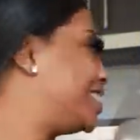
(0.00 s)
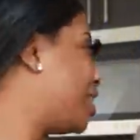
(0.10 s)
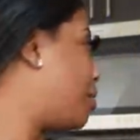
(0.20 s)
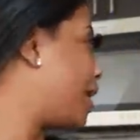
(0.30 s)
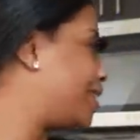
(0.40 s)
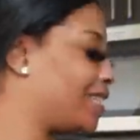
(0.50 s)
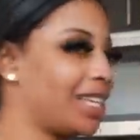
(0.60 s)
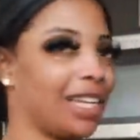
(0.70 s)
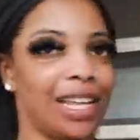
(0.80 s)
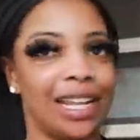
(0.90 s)
So
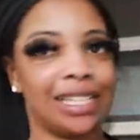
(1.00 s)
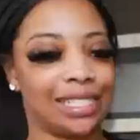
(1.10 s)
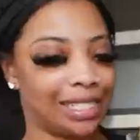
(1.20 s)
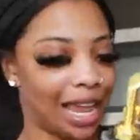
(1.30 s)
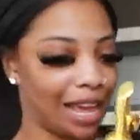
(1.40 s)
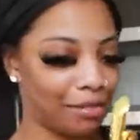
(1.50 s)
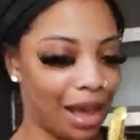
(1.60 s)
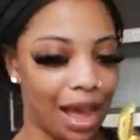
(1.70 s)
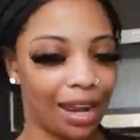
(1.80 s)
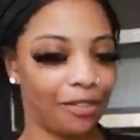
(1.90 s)
basically, this is like
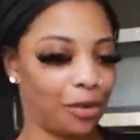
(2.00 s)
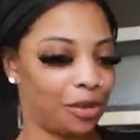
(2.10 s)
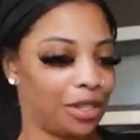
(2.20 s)
my olive oil